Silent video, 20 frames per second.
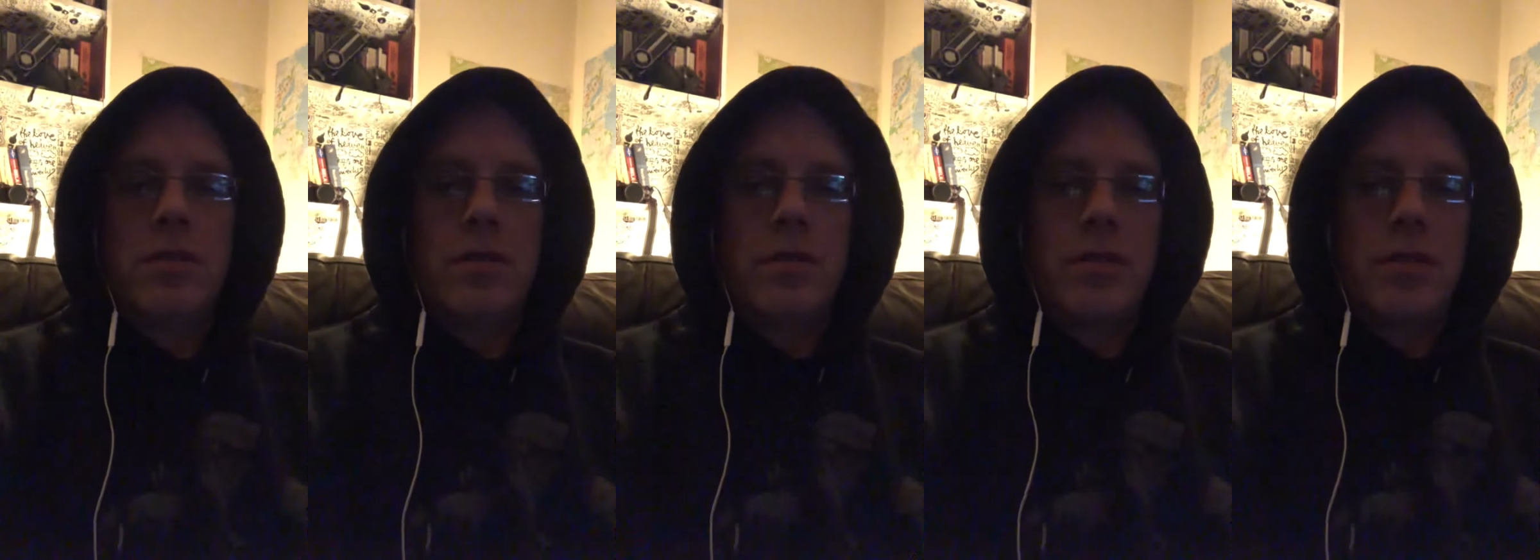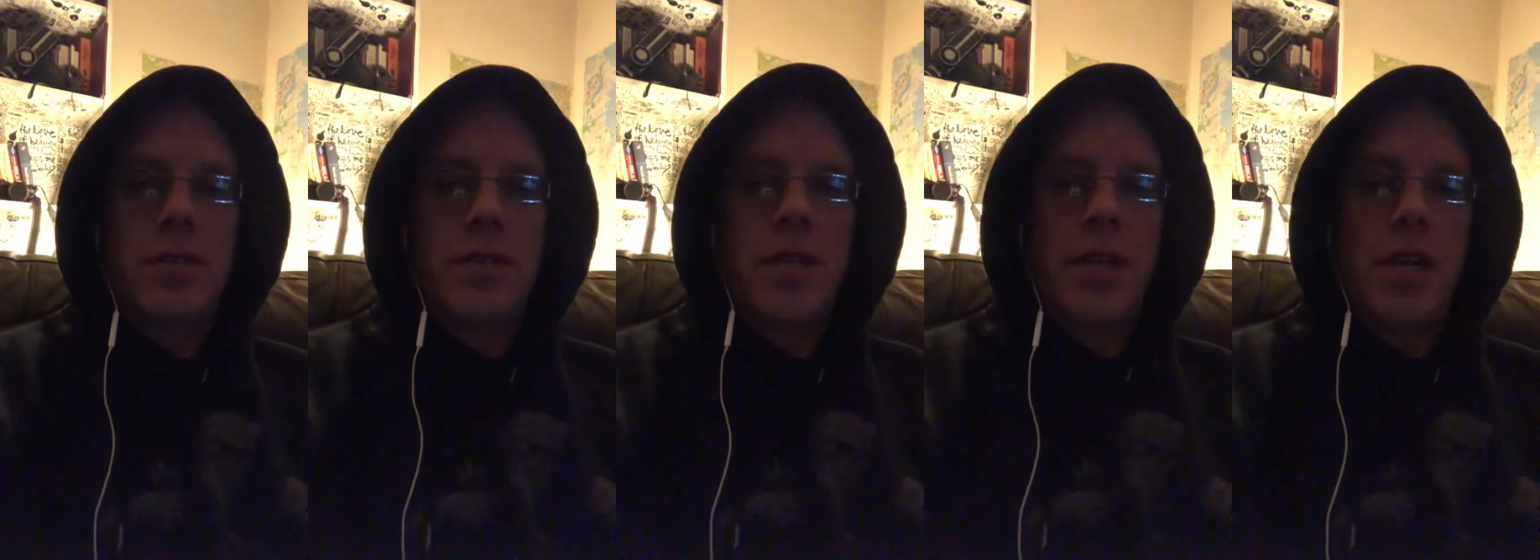
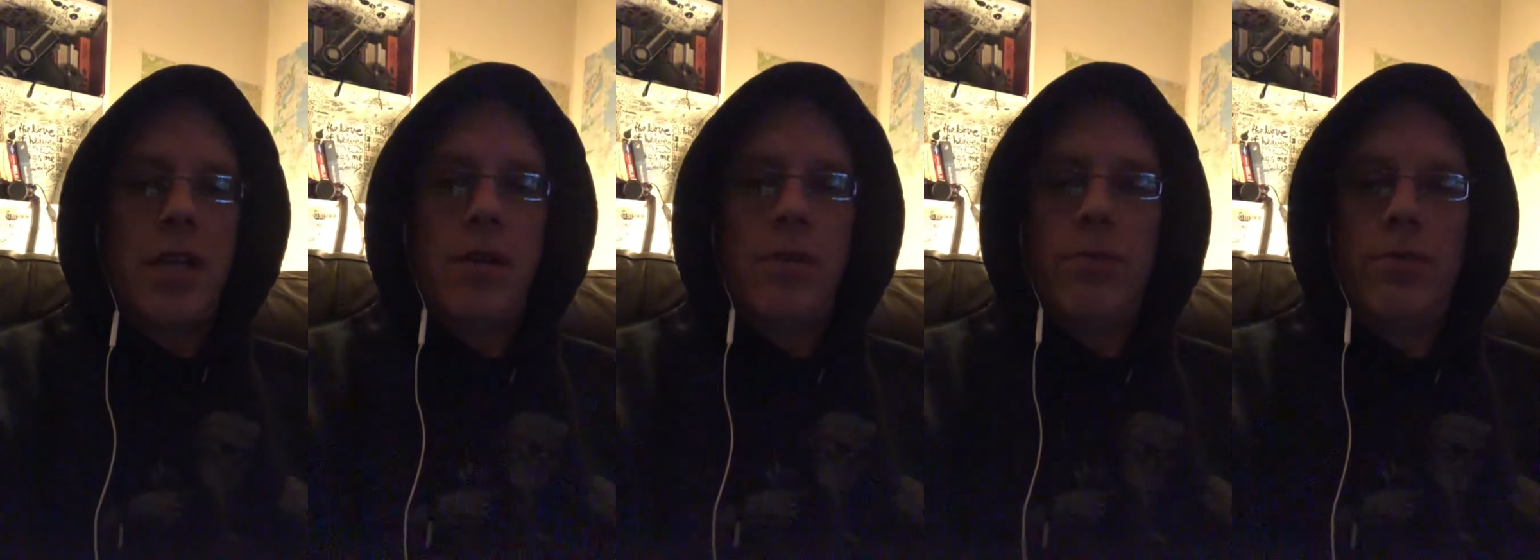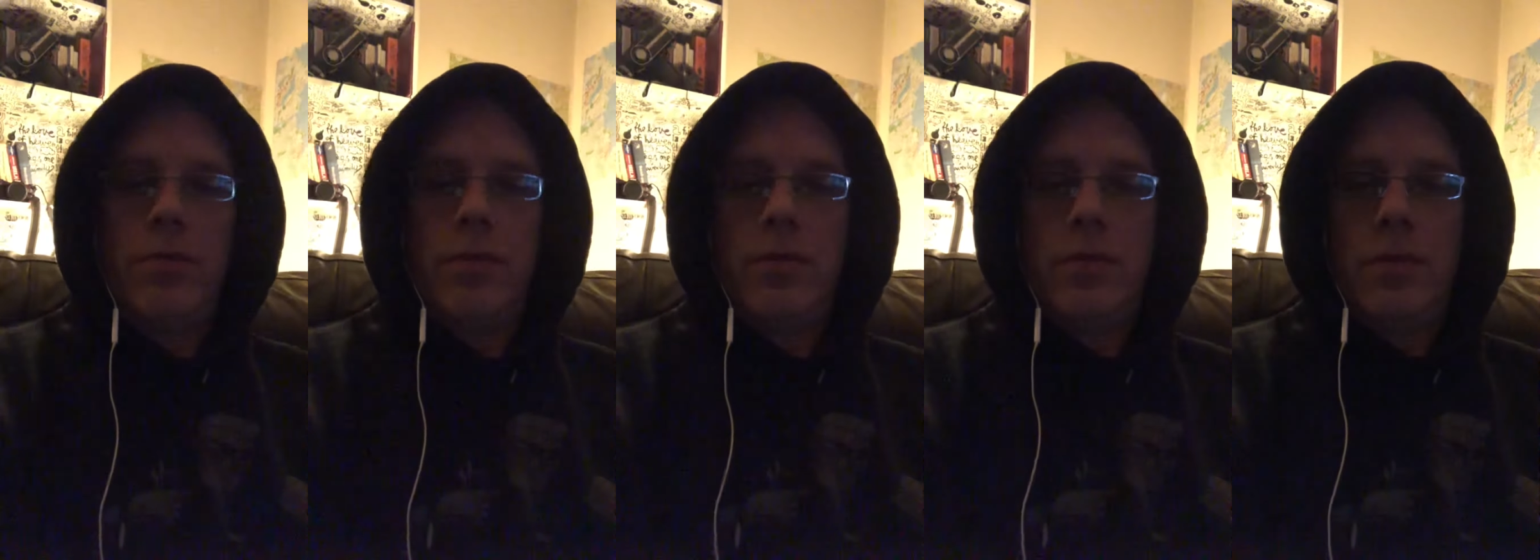sell
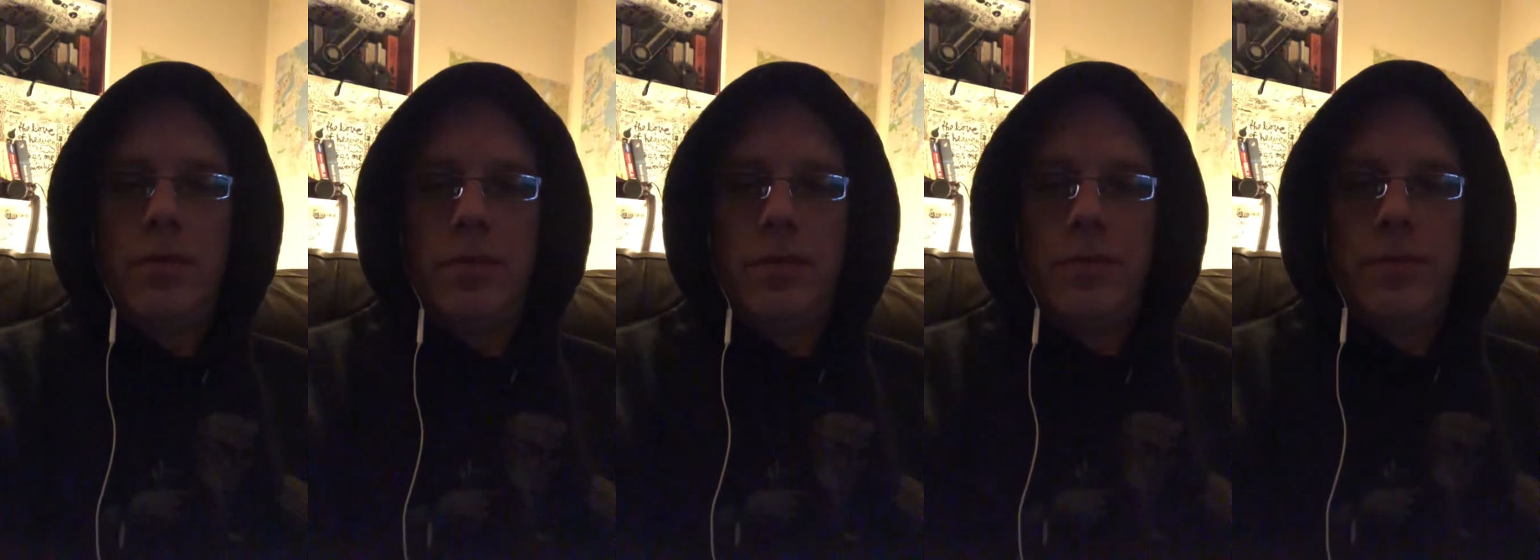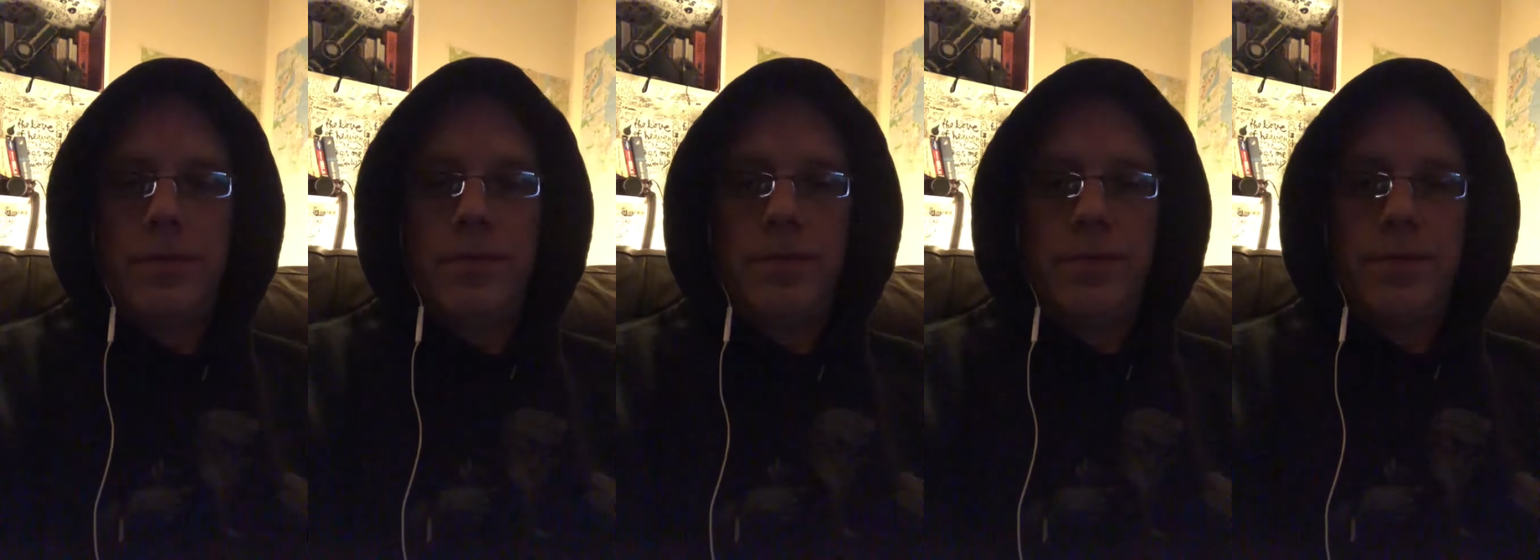them.
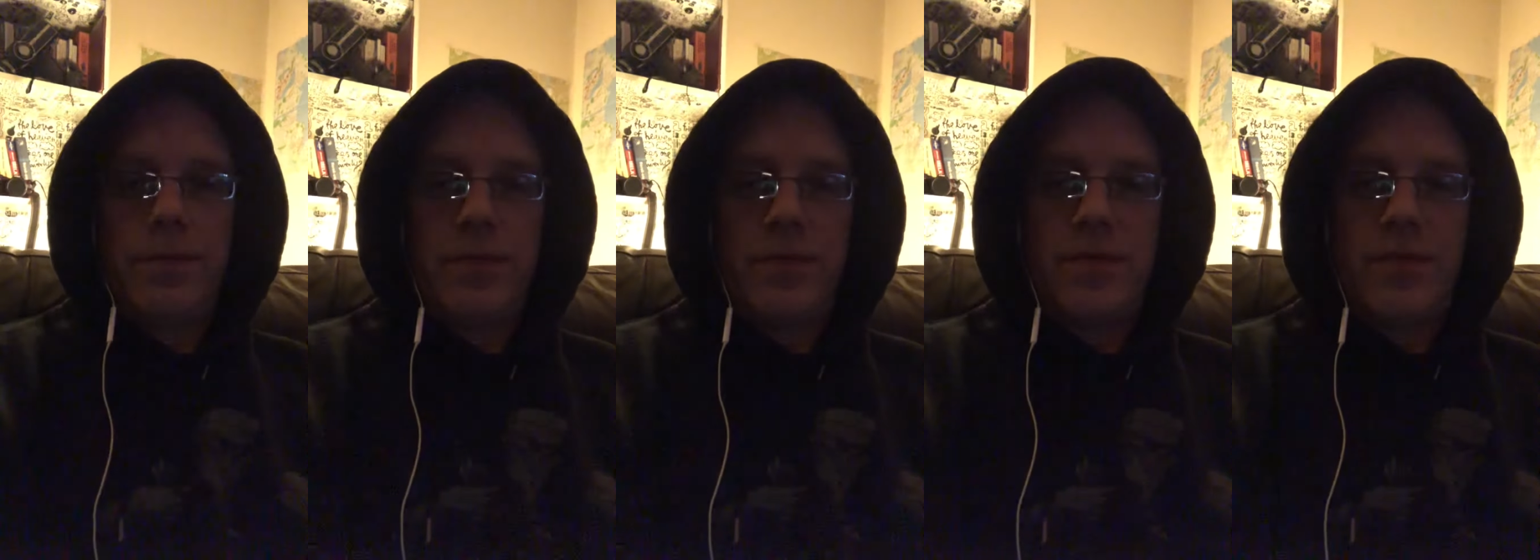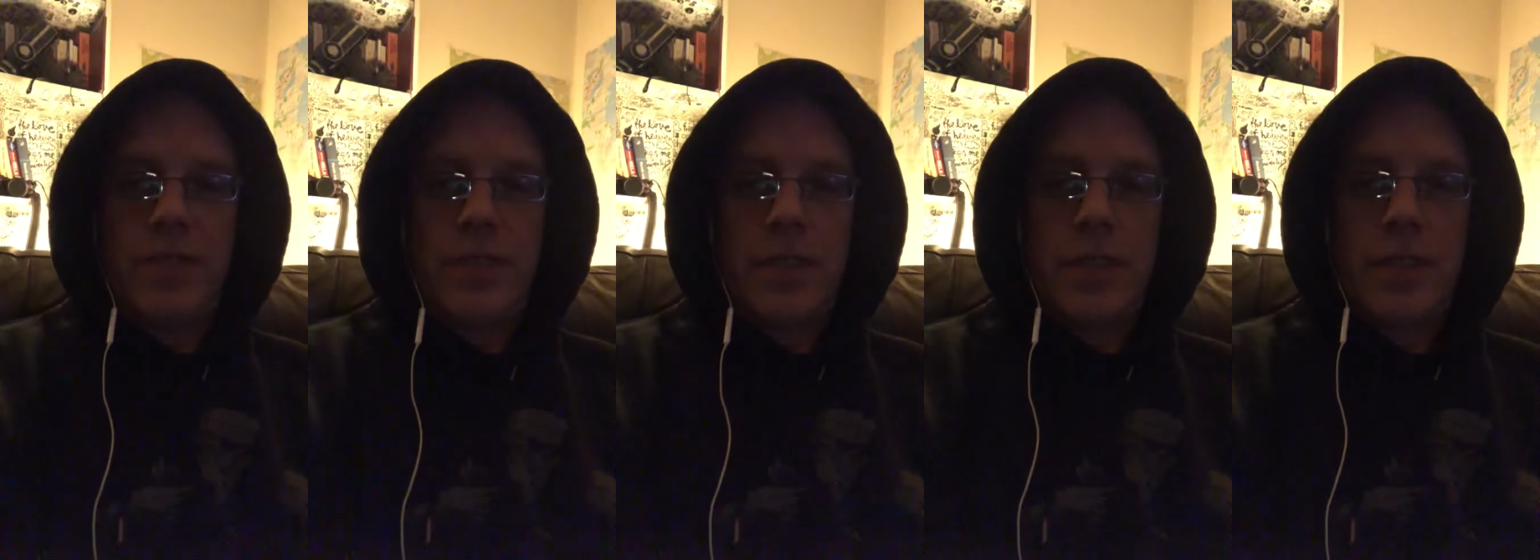
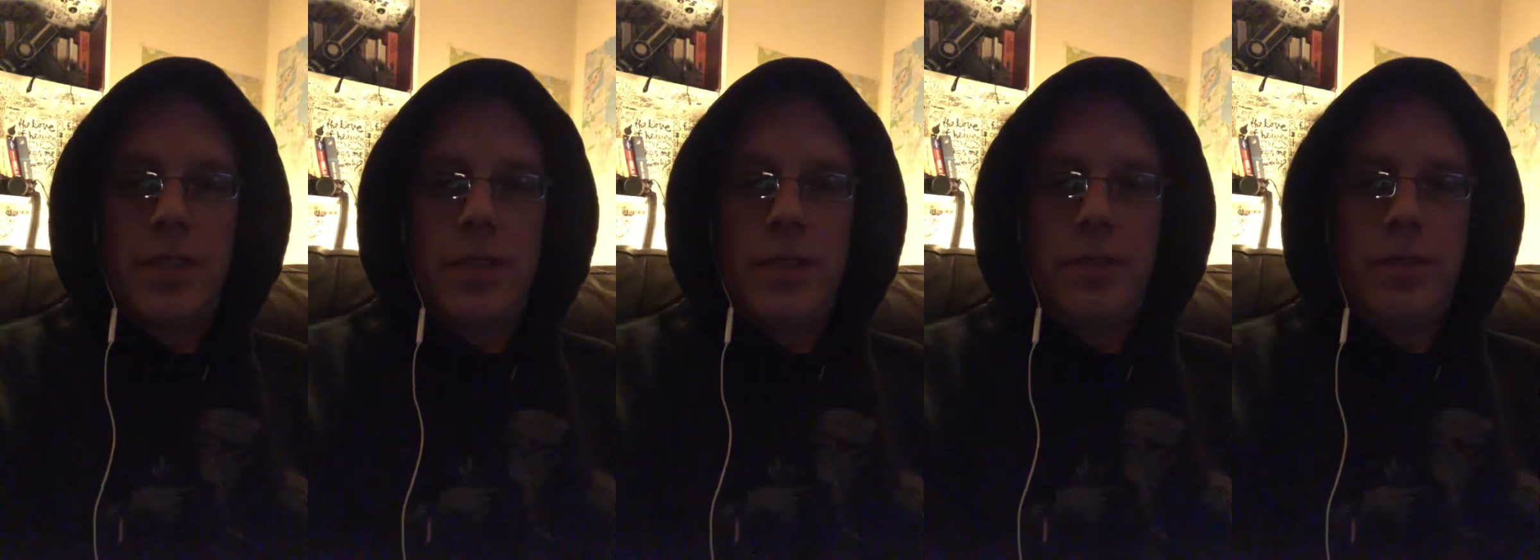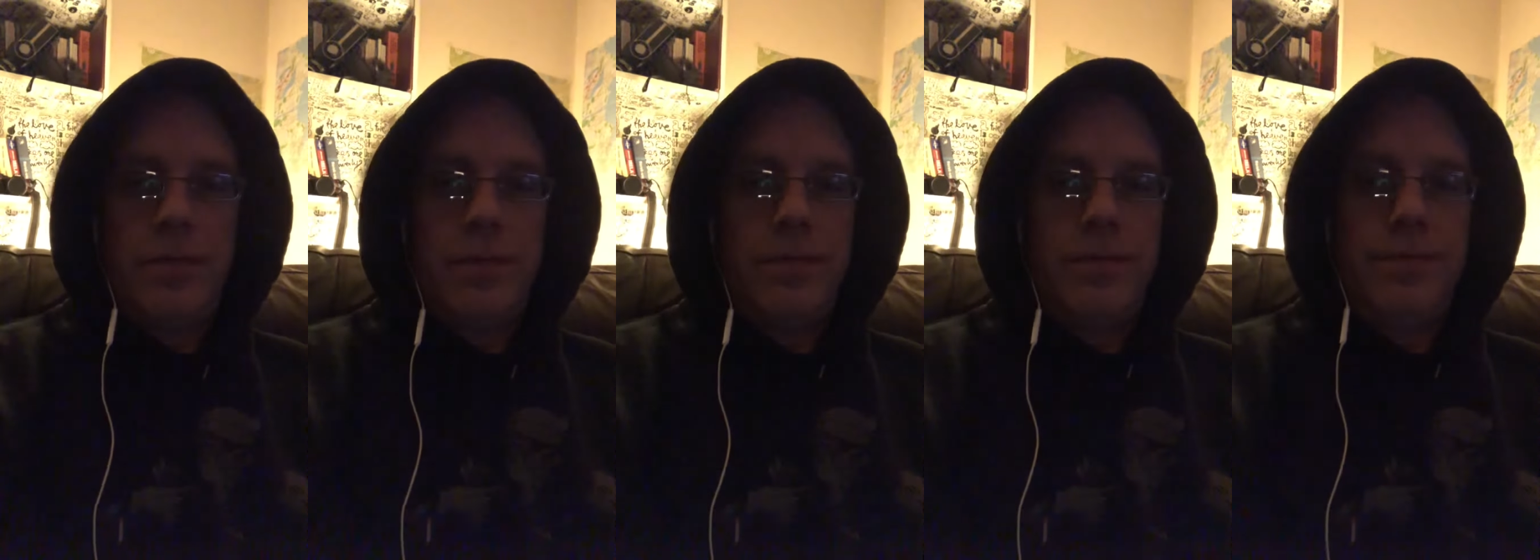
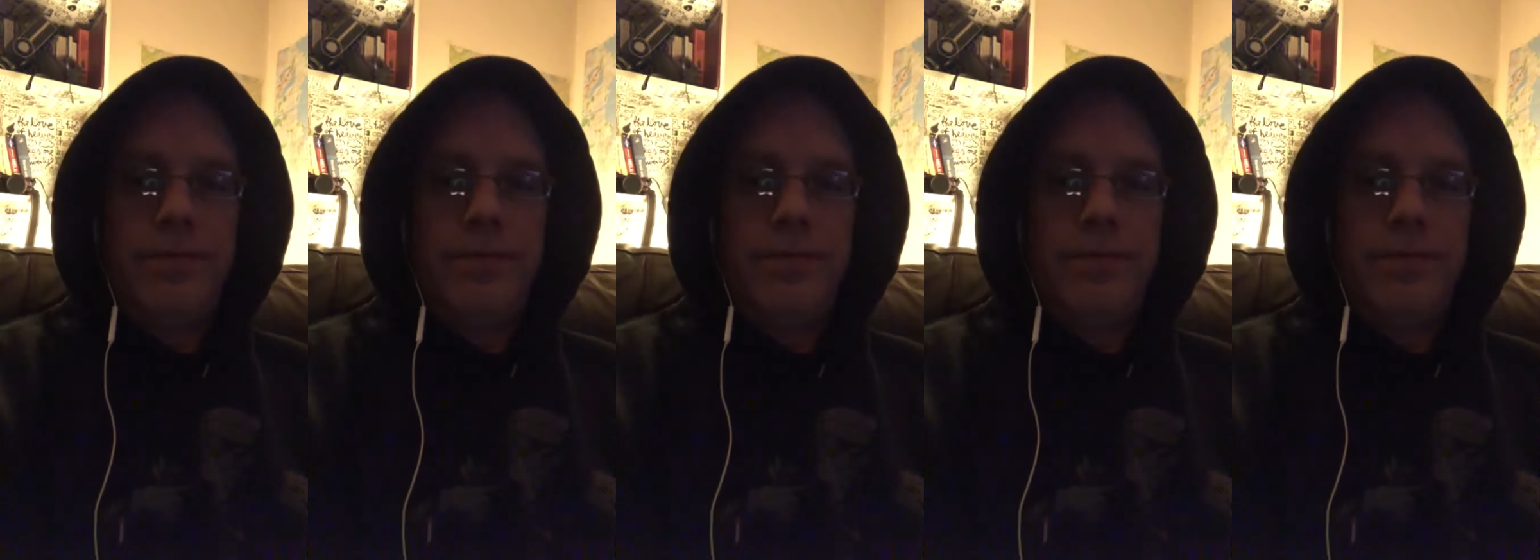Fucking